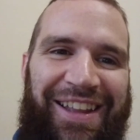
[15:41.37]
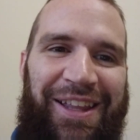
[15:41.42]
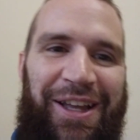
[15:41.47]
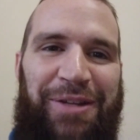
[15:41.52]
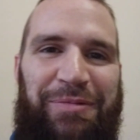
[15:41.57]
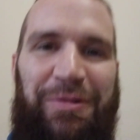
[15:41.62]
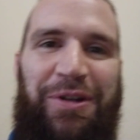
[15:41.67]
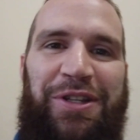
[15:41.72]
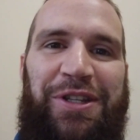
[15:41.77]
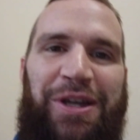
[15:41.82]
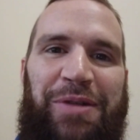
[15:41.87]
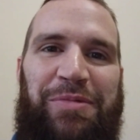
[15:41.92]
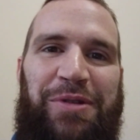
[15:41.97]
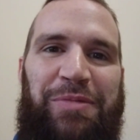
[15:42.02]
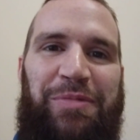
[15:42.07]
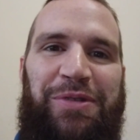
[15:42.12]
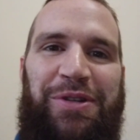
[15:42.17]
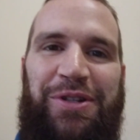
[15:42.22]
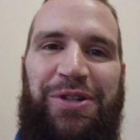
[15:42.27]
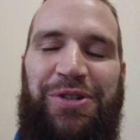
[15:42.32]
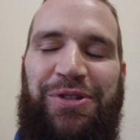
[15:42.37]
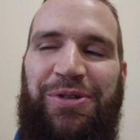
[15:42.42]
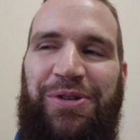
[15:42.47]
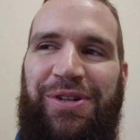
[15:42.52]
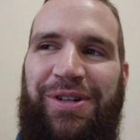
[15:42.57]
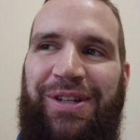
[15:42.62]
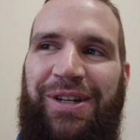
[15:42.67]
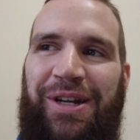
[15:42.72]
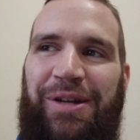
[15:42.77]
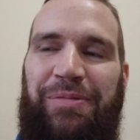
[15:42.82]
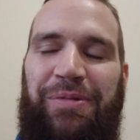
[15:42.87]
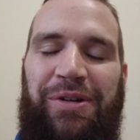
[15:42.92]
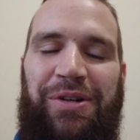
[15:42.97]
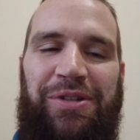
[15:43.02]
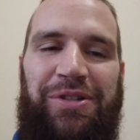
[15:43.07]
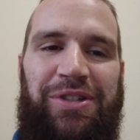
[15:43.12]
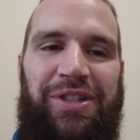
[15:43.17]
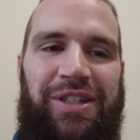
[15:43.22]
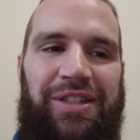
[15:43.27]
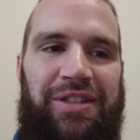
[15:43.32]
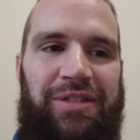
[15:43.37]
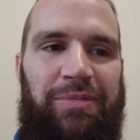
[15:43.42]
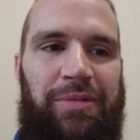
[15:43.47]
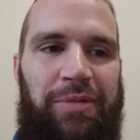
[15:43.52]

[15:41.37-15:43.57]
That's my attempt at being short. I apologize.